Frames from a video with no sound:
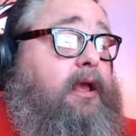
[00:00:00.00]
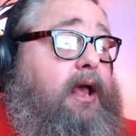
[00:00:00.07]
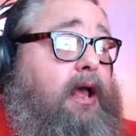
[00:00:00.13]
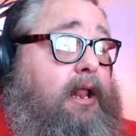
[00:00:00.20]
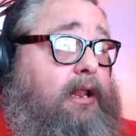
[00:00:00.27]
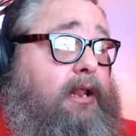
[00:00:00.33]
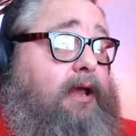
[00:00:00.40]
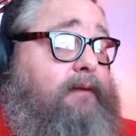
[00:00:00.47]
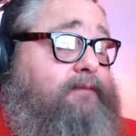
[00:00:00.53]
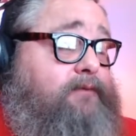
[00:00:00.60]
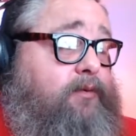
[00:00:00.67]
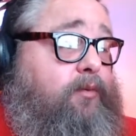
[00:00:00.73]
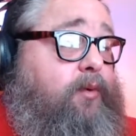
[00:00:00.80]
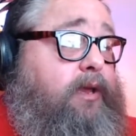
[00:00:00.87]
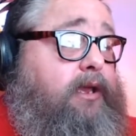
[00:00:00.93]
a
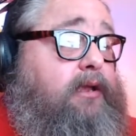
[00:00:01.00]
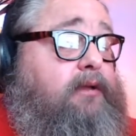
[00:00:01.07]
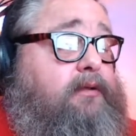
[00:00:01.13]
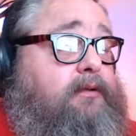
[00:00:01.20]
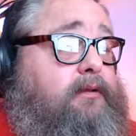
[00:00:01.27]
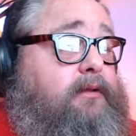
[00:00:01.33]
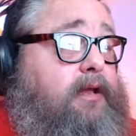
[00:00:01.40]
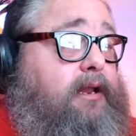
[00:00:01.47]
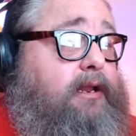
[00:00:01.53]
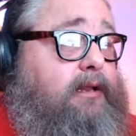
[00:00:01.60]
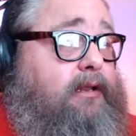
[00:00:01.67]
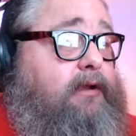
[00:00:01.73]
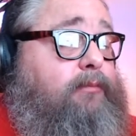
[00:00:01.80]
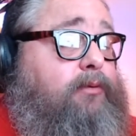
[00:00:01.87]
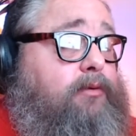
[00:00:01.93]
left-winged nutty
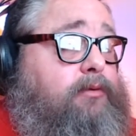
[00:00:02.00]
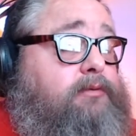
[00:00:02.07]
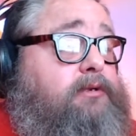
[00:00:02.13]
liberal,